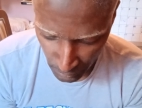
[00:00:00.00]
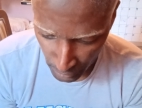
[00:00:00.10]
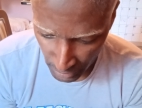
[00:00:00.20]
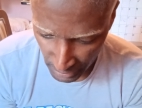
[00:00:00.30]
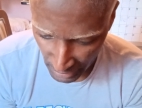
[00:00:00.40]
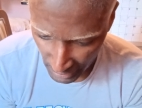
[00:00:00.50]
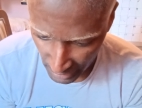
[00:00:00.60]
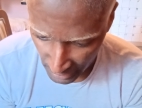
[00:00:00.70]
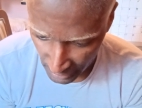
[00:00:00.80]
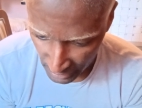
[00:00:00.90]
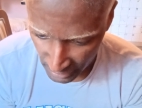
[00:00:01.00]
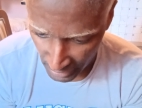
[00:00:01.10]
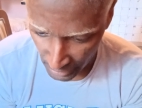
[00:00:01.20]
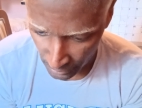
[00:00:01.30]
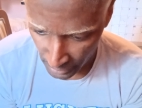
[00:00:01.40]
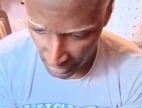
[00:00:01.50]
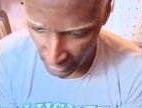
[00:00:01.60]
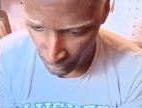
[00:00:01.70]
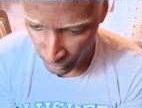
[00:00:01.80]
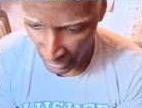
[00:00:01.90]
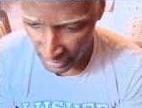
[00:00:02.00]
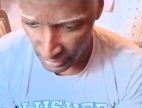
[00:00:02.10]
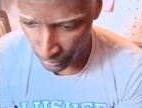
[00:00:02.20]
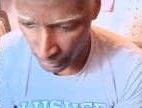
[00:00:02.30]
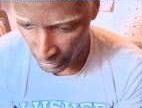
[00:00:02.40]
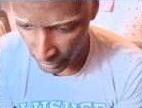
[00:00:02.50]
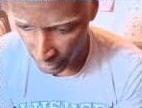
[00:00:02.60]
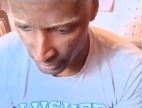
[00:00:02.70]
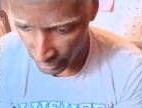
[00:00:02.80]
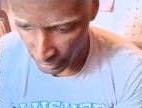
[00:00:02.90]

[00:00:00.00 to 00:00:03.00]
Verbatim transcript: this morning I ate the same thing, rice and butter.